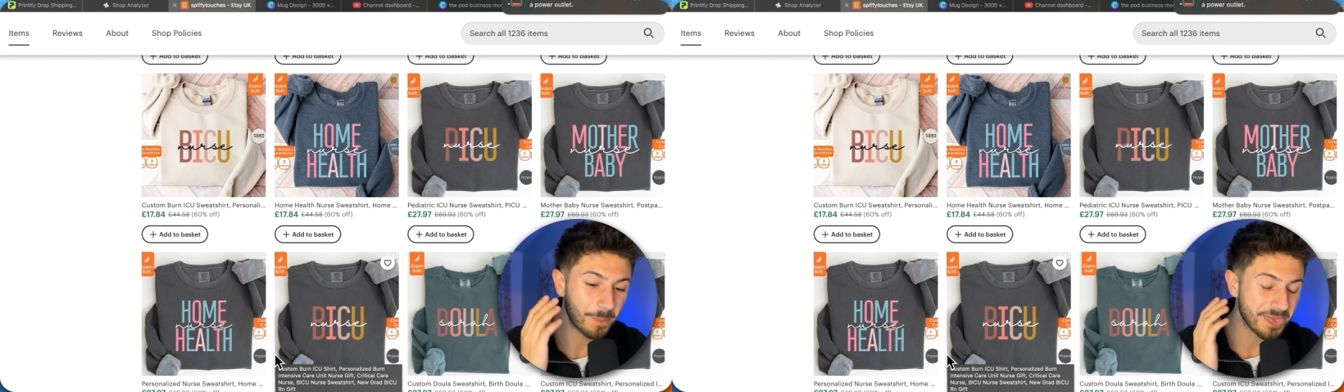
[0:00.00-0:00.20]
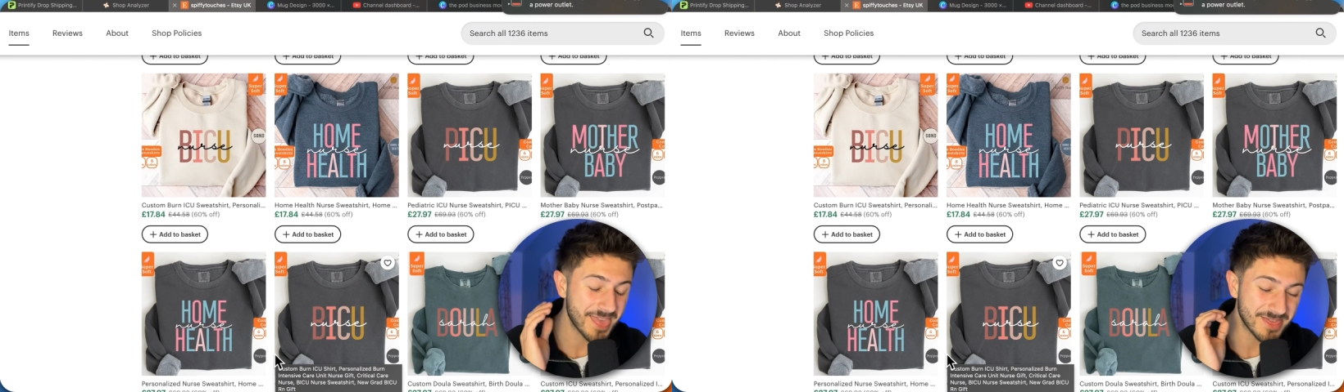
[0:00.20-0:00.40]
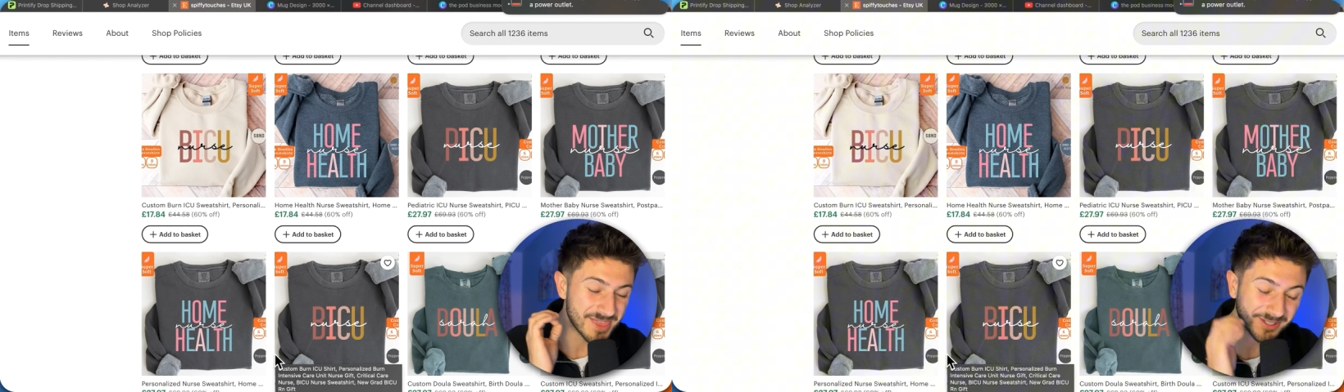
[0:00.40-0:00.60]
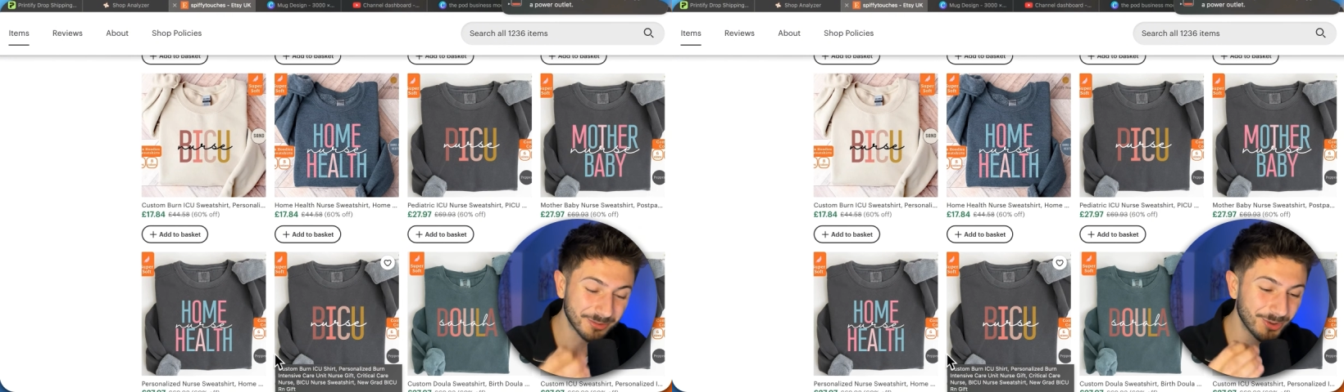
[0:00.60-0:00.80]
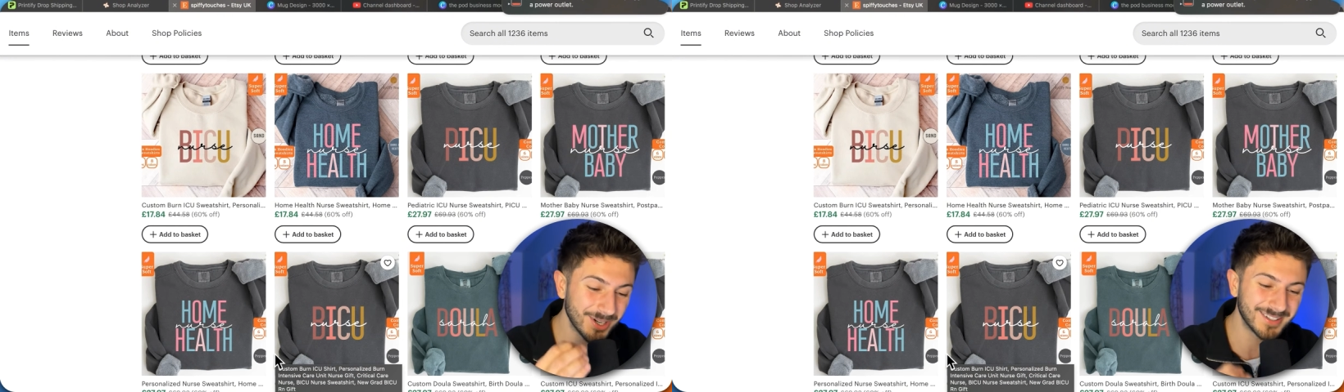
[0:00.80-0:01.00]
this
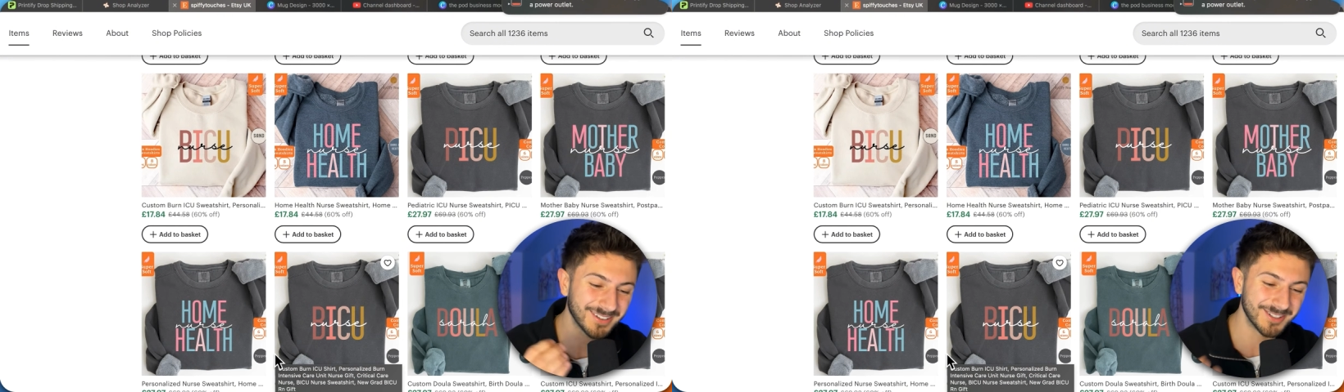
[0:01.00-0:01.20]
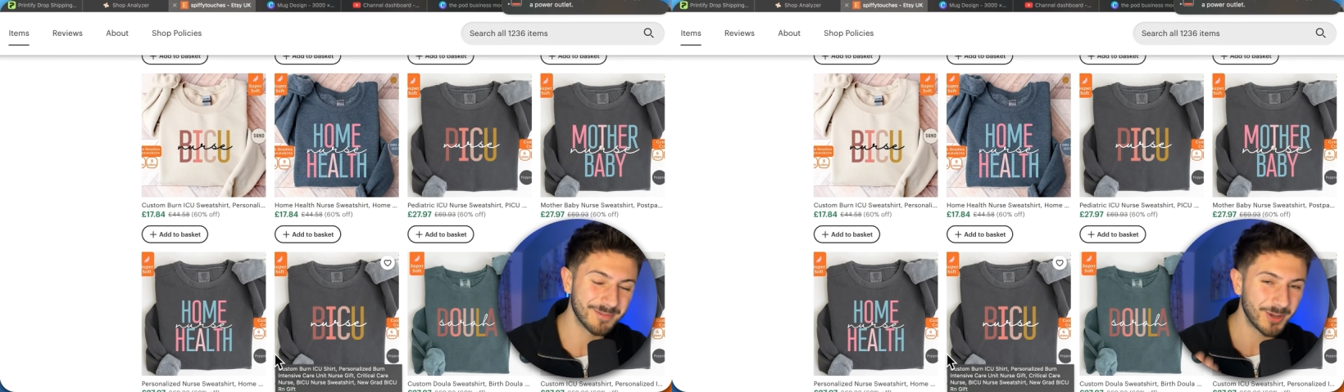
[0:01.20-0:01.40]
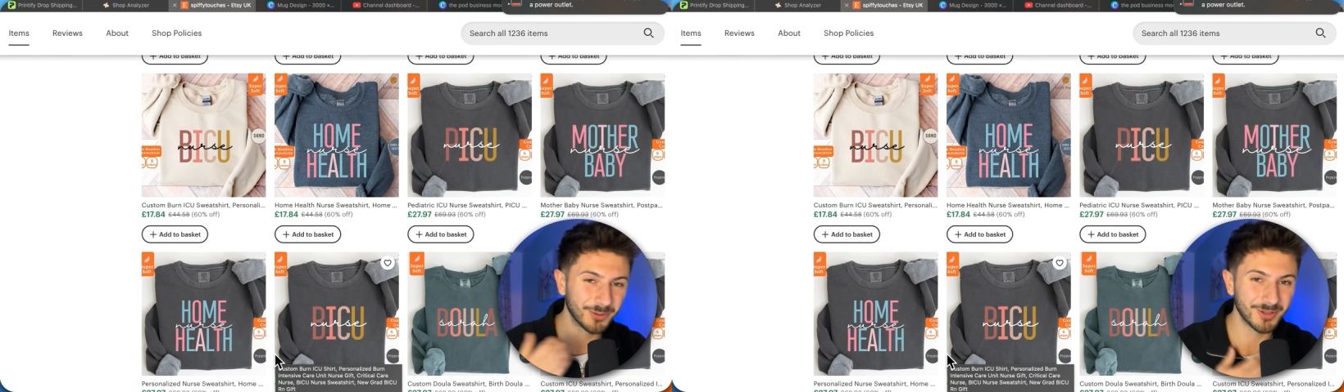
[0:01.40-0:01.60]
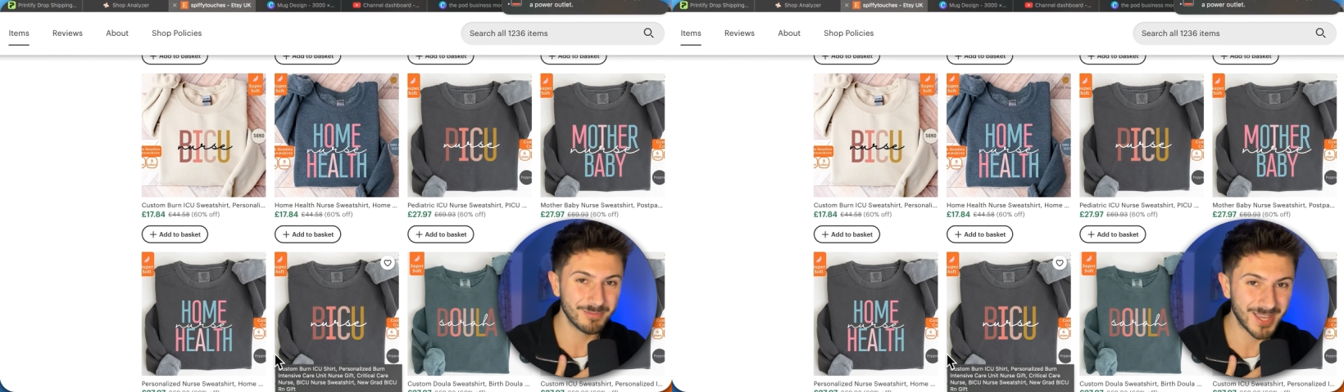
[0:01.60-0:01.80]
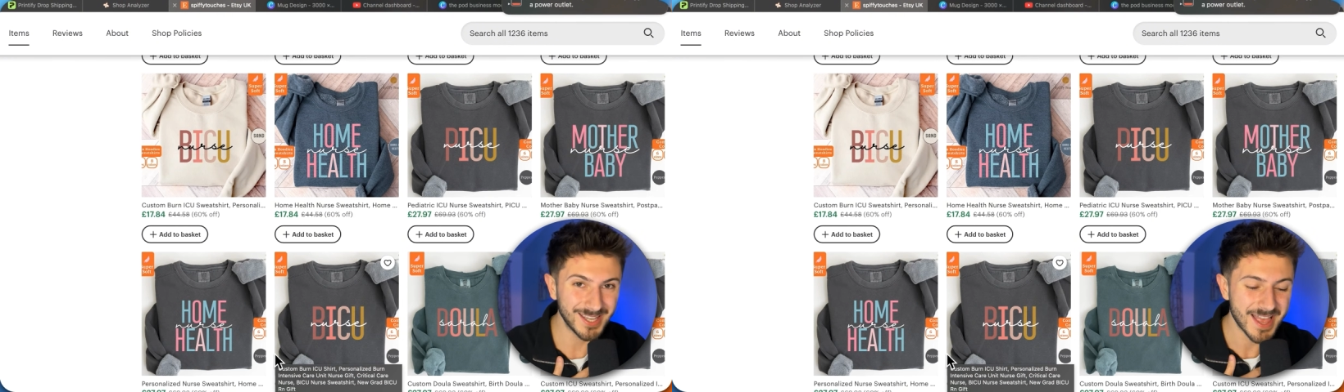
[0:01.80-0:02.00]
really doesn't appeal to me